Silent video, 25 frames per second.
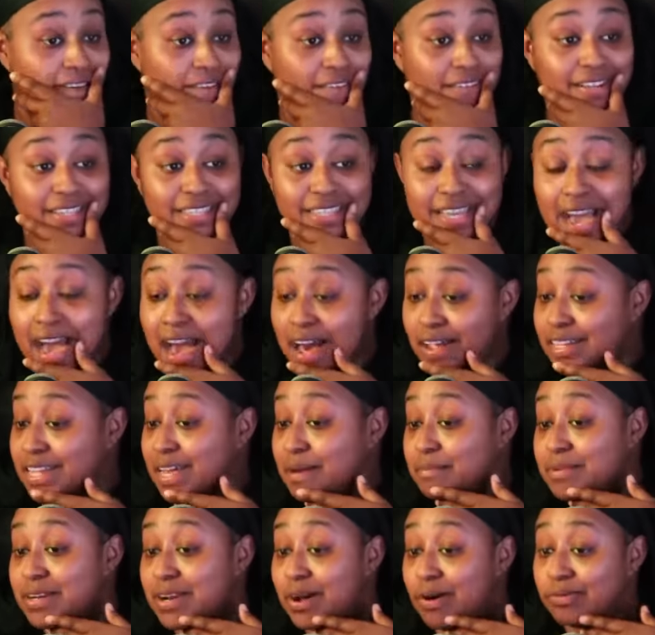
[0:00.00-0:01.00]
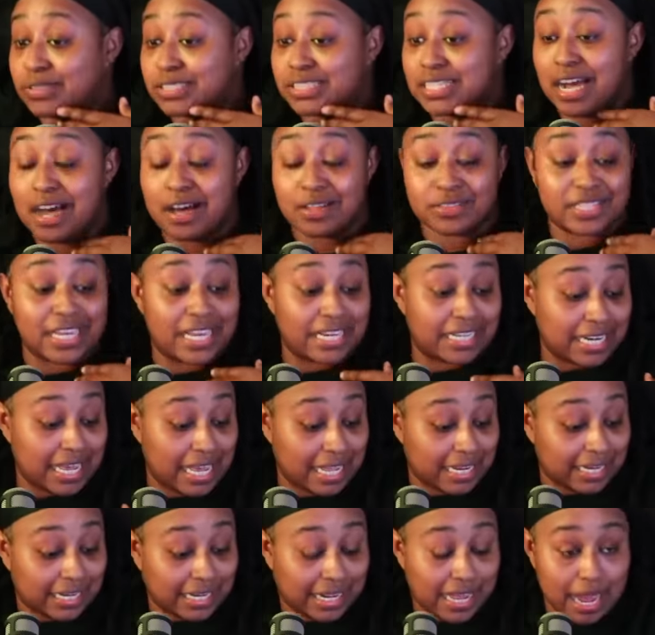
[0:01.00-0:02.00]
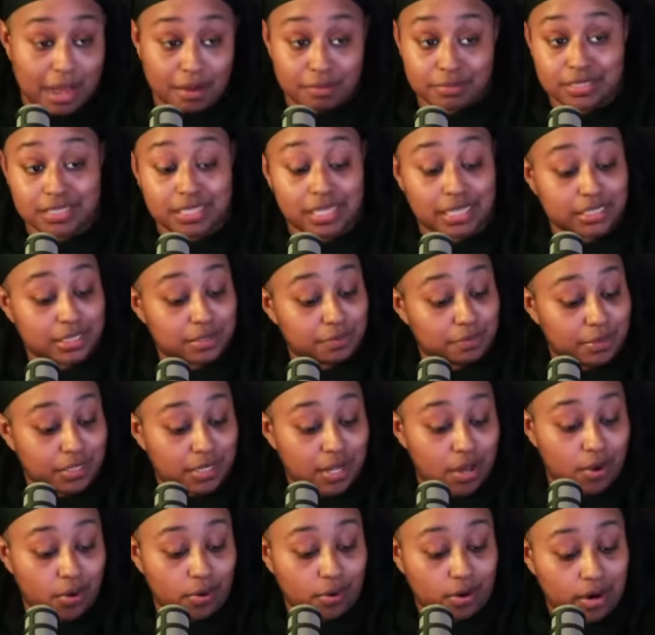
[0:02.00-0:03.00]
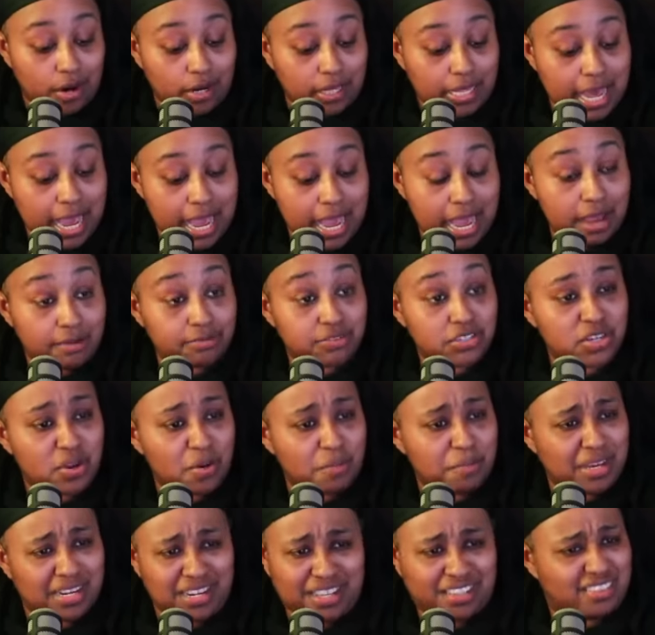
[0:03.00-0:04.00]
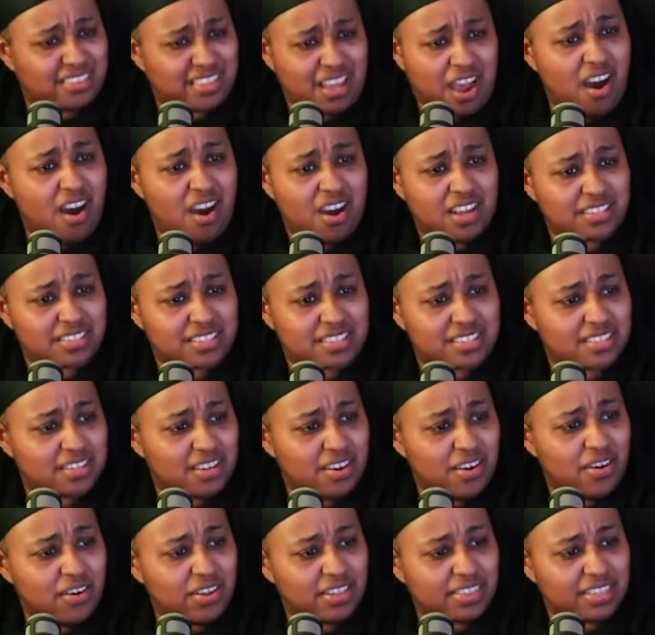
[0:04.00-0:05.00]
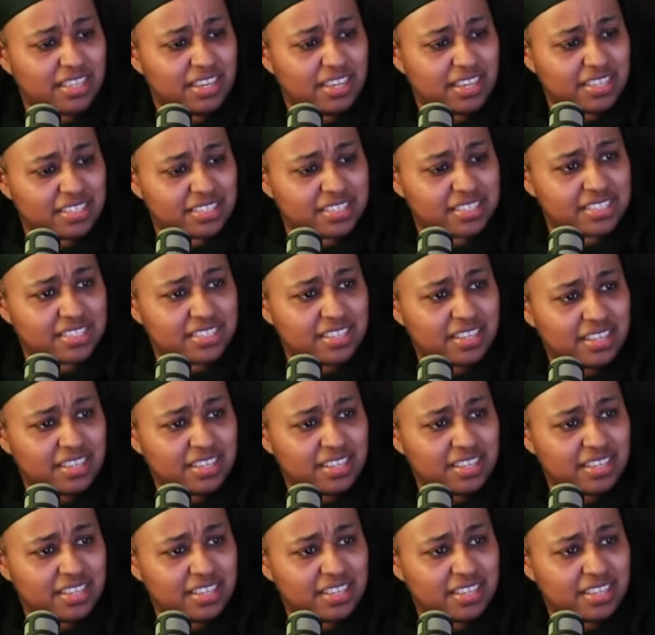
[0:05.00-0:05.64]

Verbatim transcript: Y'all let me know what y'all think down in the comment section below, girl. I have so many thoughts on this.